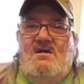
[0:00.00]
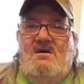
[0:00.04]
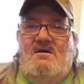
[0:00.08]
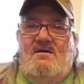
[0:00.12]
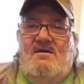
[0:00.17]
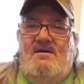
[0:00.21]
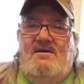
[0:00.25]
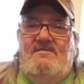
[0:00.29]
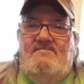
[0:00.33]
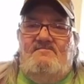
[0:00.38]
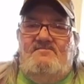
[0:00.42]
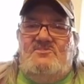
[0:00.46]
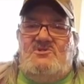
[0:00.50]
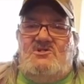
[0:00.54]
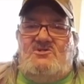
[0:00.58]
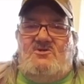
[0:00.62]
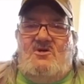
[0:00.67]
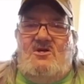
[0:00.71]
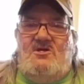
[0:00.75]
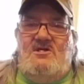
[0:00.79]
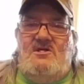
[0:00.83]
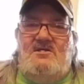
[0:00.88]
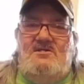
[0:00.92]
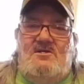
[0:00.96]
I'm
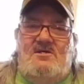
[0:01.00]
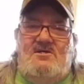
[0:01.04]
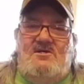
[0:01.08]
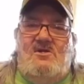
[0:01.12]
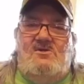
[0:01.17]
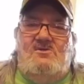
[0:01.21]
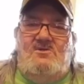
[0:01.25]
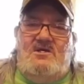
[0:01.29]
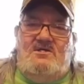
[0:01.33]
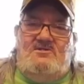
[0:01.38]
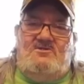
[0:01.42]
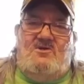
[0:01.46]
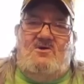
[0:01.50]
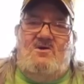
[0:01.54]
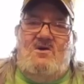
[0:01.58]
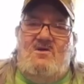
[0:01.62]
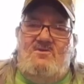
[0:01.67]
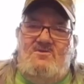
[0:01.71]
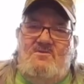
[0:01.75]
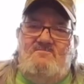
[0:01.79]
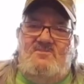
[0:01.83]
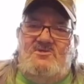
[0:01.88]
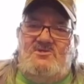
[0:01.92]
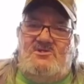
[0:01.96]
starting to collect
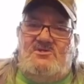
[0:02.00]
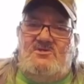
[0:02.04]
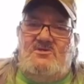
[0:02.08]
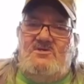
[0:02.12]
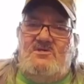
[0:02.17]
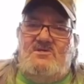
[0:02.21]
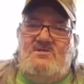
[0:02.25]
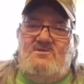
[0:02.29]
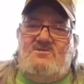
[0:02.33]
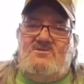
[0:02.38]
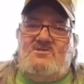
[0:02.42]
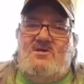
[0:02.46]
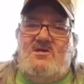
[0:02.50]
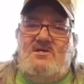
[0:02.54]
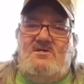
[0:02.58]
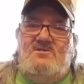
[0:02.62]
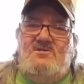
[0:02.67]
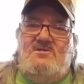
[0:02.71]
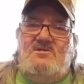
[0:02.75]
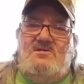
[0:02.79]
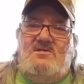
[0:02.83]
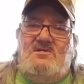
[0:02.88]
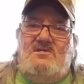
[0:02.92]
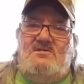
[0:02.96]
all the materials I
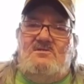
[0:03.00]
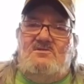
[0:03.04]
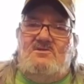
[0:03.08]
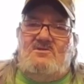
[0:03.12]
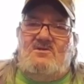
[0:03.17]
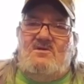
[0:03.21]
need.